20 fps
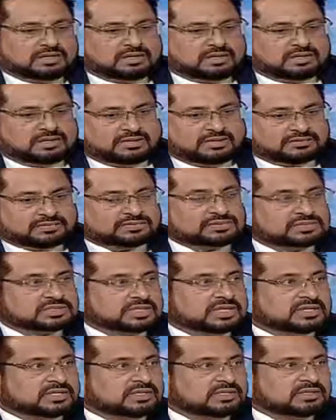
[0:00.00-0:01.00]
love to
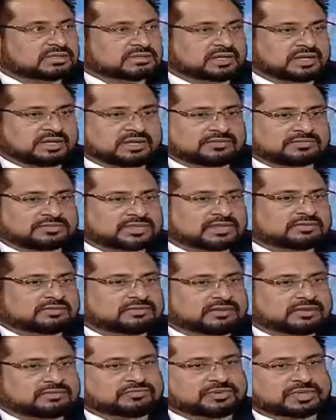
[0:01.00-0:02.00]
study. I have
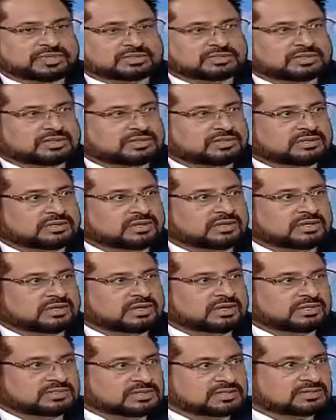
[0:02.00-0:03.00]
seen one function
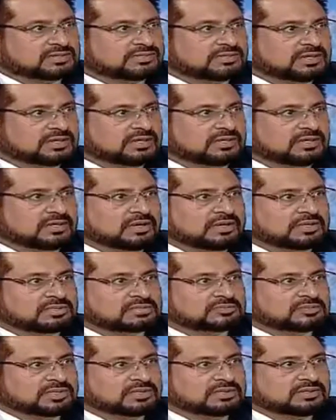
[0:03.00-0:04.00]
they executed
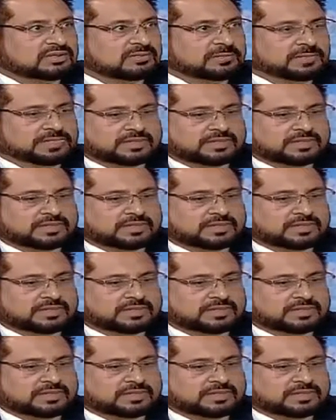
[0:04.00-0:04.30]
last month.